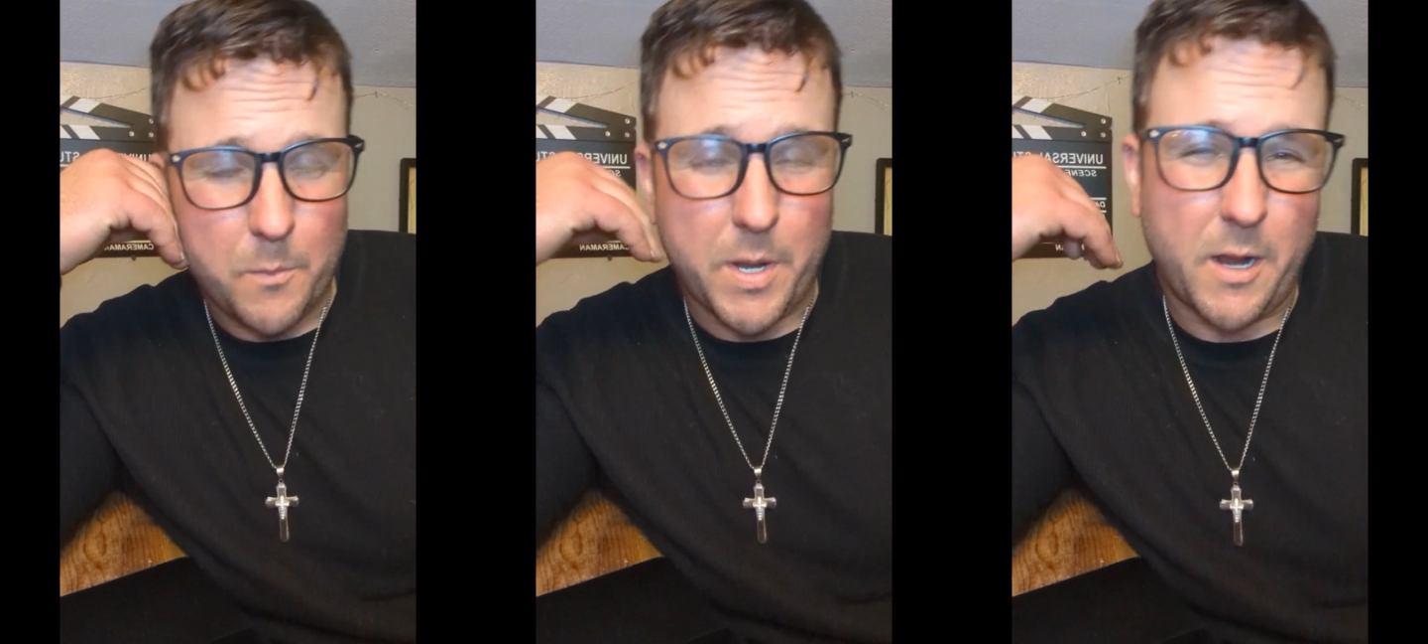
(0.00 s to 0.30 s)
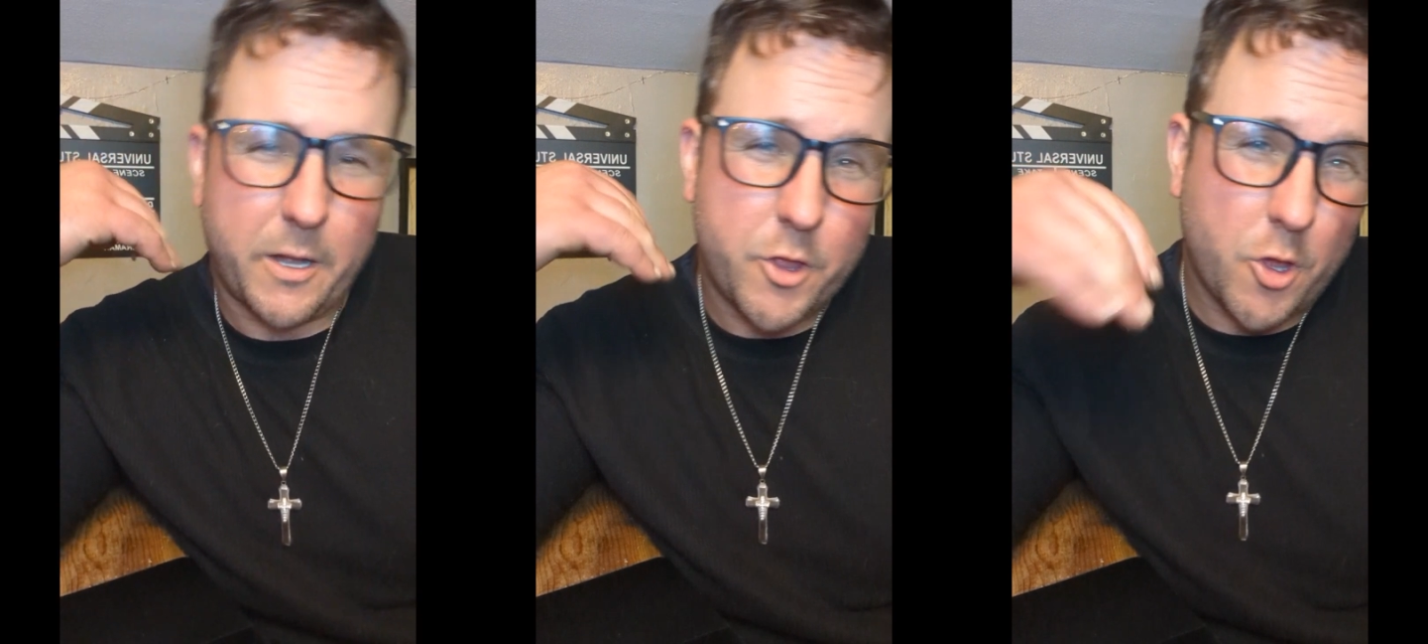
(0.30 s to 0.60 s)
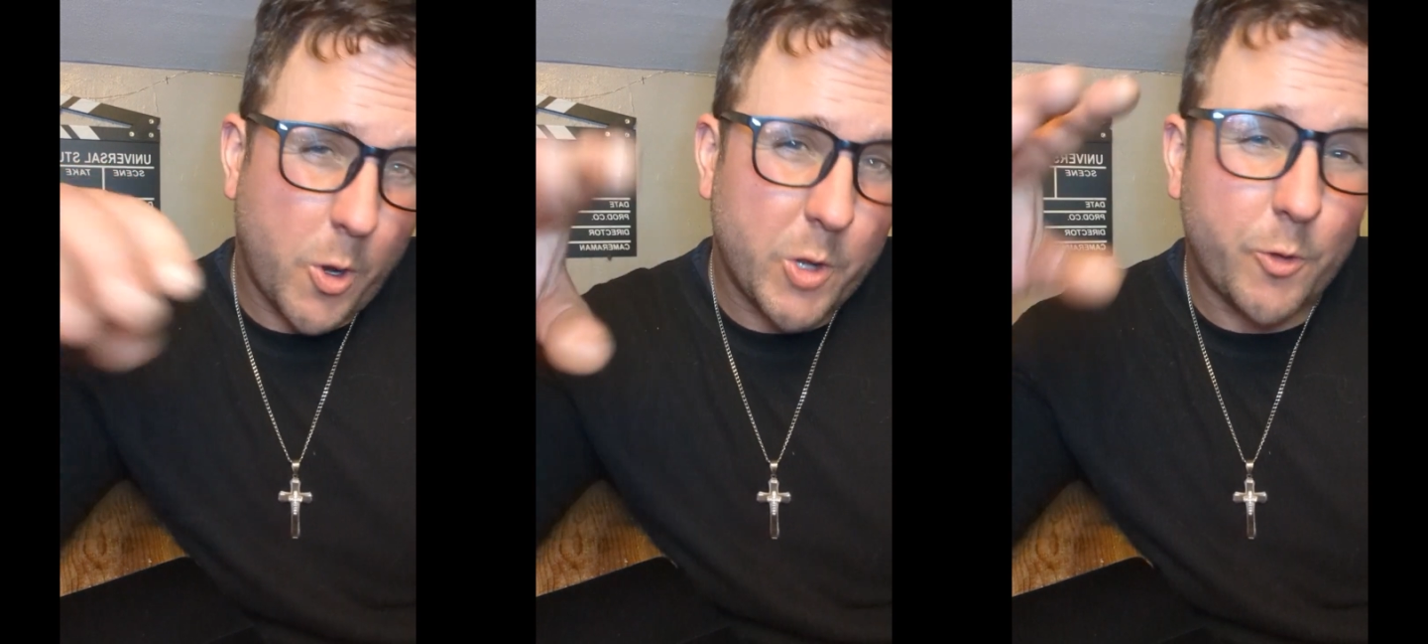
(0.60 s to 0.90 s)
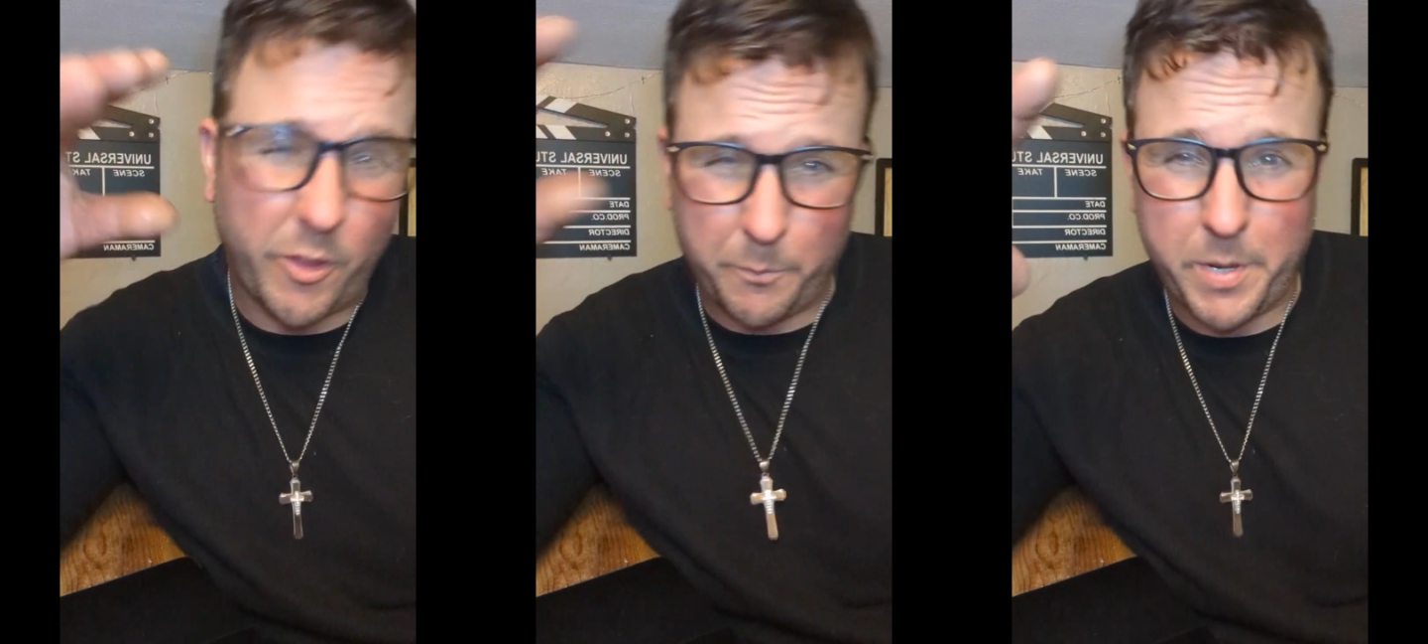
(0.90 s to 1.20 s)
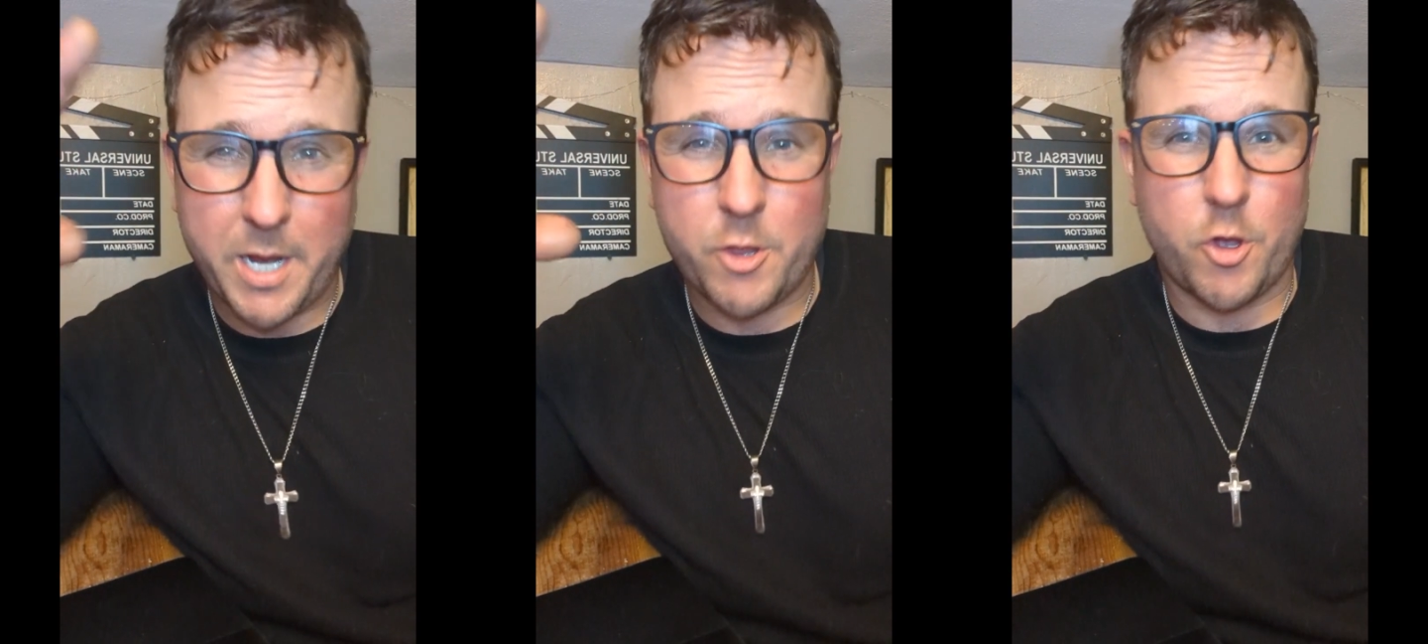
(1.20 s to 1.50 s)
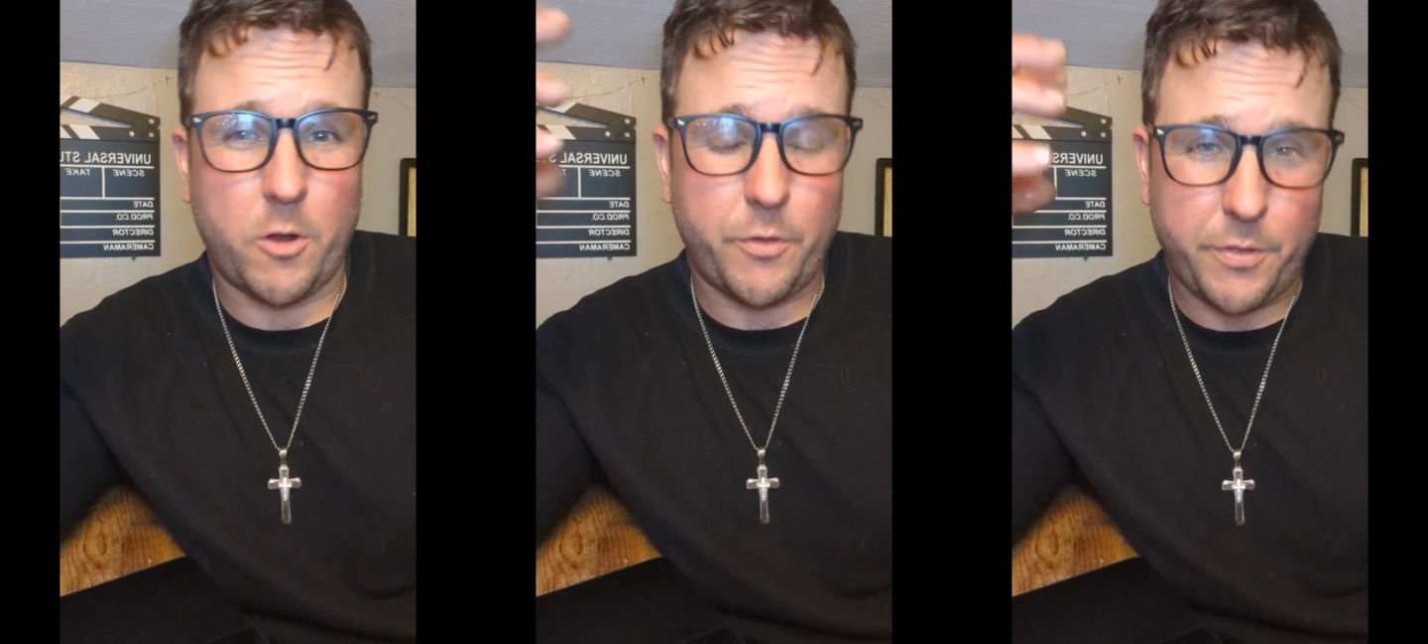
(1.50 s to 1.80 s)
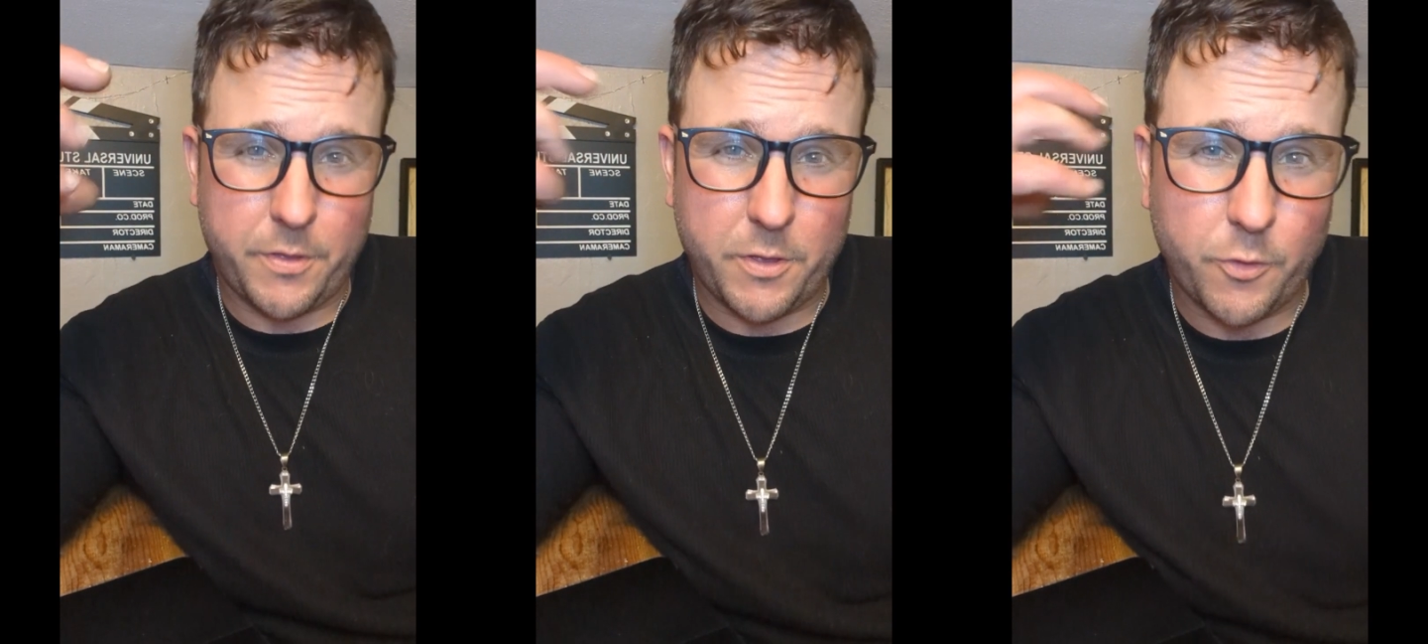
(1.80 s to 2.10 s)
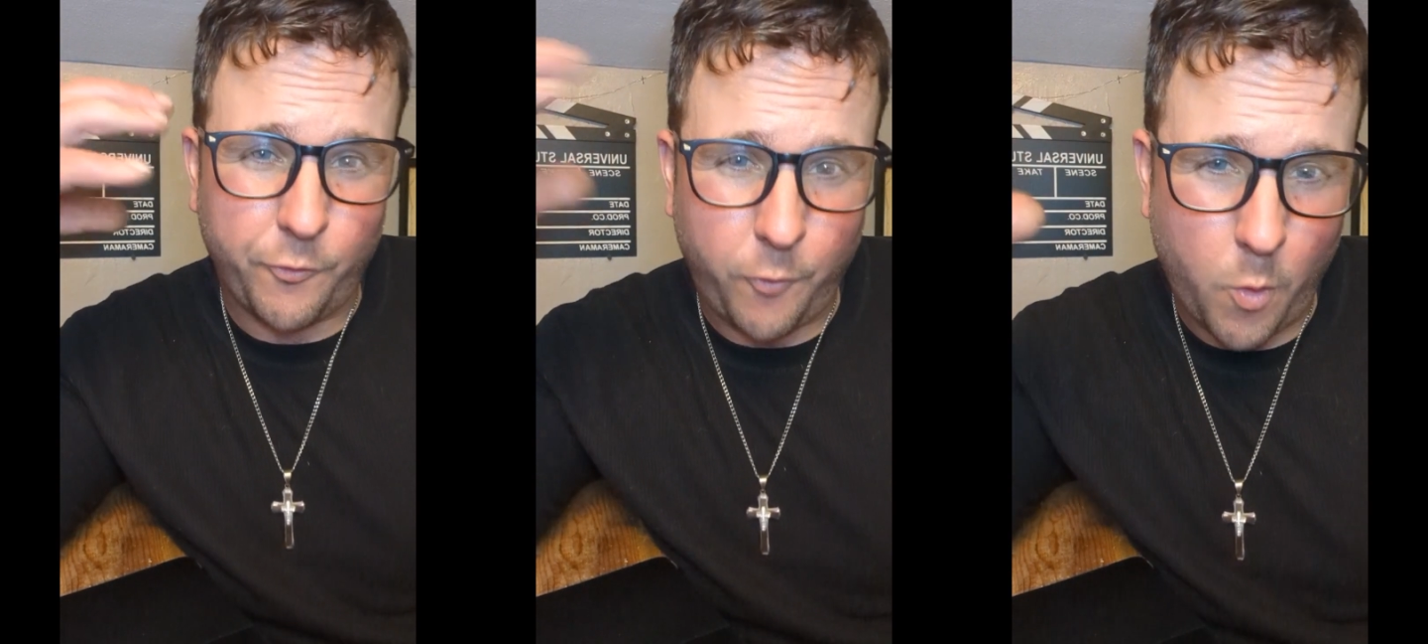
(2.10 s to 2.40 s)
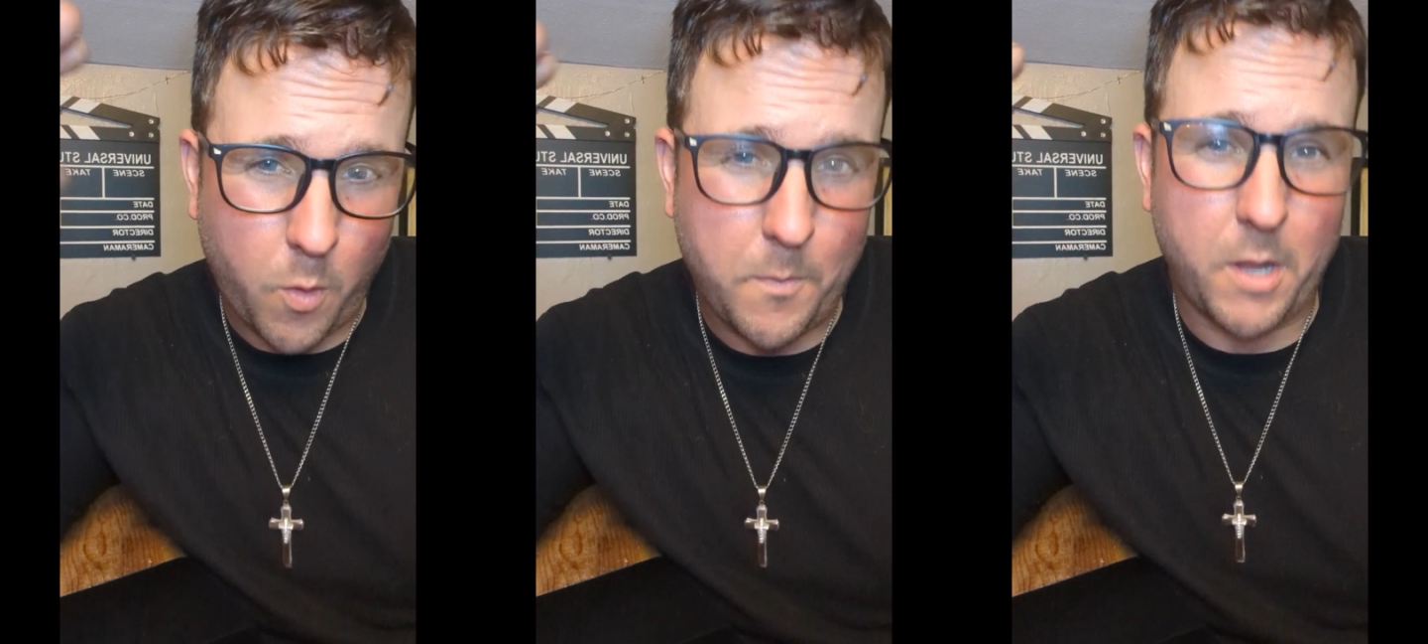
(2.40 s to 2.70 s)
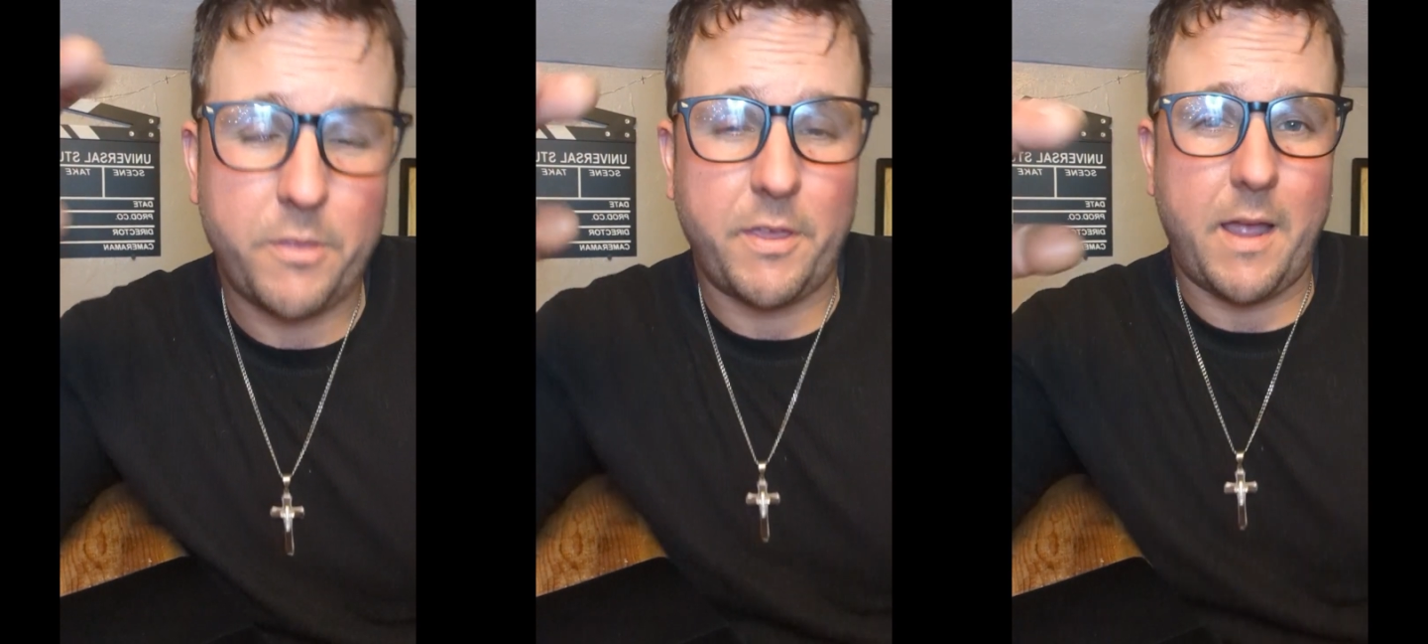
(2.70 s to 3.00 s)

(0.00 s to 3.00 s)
But I'm going to show you some pictures. This is 4 months